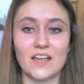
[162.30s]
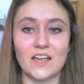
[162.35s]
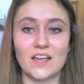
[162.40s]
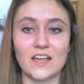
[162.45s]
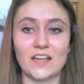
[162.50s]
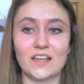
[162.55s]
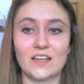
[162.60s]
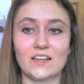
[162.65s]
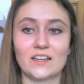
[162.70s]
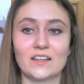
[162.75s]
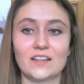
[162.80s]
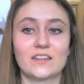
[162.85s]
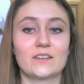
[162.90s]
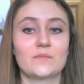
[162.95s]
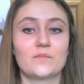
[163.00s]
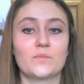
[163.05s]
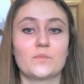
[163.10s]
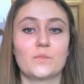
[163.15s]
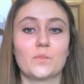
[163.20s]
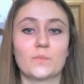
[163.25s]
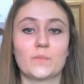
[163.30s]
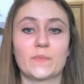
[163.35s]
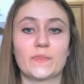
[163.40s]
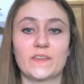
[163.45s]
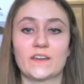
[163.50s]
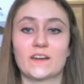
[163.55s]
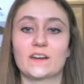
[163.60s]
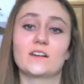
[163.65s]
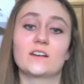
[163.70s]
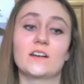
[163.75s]
And
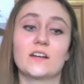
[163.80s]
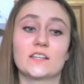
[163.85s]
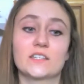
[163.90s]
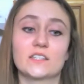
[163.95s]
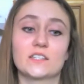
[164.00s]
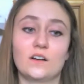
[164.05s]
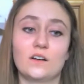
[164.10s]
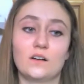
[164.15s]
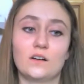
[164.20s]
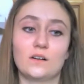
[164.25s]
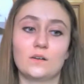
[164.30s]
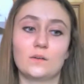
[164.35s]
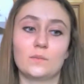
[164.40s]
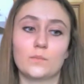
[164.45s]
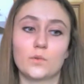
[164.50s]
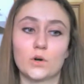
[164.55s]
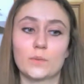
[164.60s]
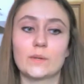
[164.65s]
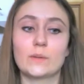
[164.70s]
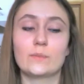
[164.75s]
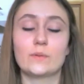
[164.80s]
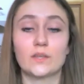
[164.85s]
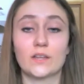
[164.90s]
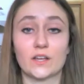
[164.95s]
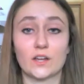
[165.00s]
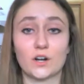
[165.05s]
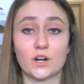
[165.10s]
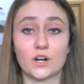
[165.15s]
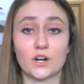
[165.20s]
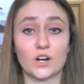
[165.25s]
there I saw more people like
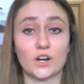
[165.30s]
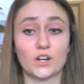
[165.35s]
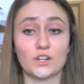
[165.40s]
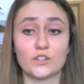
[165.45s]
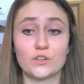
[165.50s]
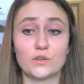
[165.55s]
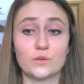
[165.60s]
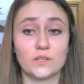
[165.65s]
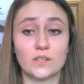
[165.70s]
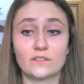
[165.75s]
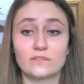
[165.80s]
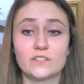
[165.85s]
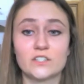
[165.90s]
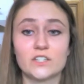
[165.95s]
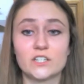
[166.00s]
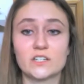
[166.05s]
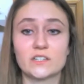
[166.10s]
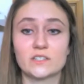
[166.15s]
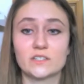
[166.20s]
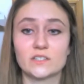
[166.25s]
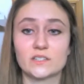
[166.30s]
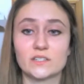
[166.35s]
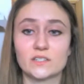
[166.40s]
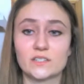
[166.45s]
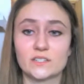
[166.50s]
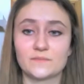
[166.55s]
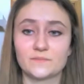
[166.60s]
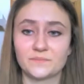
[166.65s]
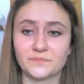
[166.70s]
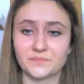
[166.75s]
her who loved Jesus
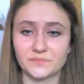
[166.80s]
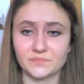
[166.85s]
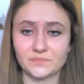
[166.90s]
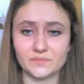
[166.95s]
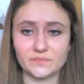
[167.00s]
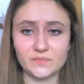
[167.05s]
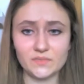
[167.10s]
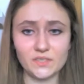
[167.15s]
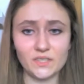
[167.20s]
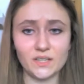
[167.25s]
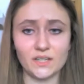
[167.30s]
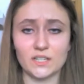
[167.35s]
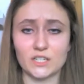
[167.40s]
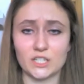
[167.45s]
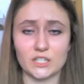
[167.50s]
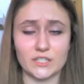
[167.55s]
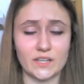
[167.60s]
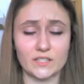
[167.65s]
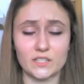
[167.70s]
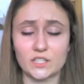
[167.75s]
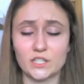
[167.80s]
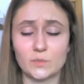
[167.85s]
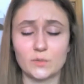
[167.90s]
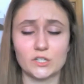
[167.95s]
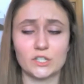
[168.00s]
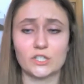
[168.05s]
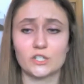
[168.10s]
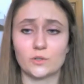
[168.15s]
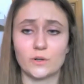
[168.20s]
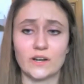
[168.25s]
and just had so
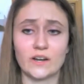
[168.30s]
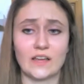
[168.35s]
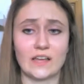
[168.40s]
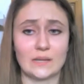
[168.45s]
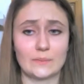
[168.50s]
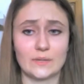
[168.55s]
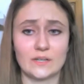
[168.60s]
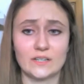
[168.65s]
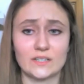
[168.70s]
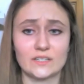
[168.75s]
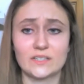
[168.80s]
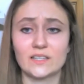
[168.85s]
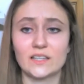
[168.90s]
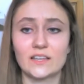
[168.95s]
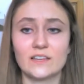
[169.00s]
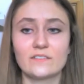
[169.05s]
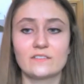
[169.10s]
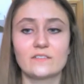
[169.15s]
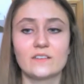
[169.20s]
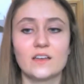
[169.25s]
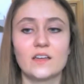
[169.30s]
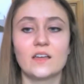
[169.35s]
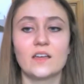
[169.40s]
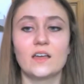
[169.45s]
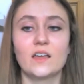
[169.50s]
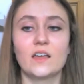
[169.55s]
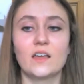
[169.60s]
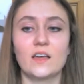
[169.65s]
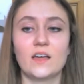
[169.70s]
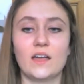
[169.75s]
much joy and happiness in life.
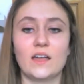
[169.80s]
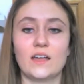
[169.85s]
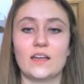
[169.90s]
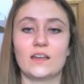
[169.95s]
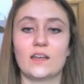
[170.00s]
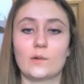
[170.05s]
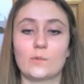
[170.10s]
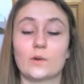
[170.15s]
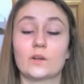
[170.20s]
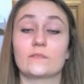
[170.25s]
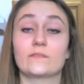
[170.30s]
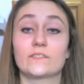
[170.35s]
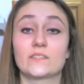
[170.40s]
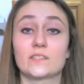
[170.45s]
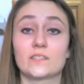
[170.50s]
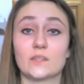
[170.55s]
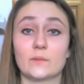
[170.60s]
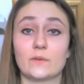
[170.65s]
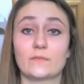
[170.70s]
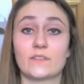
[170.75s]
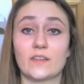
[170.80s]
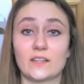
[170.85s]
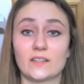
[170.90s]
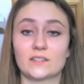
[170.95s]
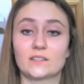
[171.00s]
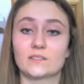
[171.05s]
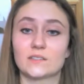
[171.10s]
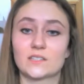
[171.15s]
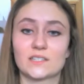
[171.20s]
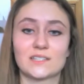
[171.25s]
And I wanted some of that
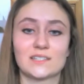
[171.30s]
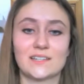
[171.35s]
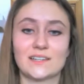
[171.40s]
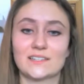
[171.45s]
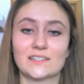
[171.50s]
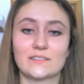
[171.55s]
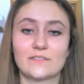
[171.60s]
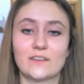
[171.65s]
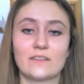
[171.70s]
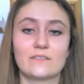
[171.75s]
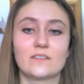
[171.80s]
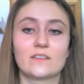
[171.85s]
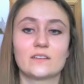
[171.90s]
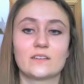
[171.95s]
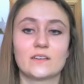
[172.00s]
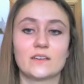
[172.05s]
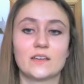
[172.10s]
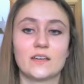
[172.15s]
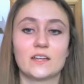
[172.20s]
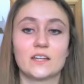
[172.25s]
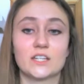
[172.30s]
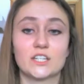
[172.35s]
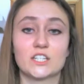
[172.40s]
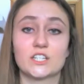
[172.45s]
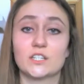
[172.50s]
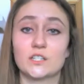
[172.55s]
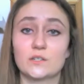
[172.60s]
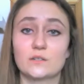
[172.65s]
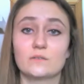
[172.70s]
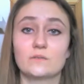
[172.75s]
little slice of heaven, and I just
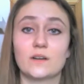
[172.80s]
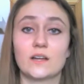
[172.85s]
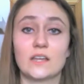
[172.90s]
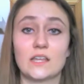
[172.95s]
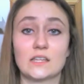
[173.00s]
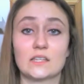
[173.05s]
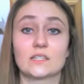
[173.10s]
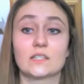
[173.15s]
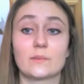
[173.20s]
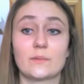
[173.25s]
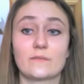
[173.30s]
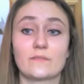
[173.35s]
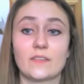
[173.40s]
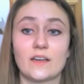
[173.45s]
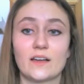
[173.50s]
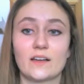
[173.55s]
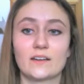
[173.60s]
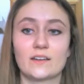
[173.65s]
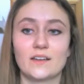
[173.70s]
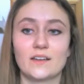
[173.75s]
knew I needed some of that.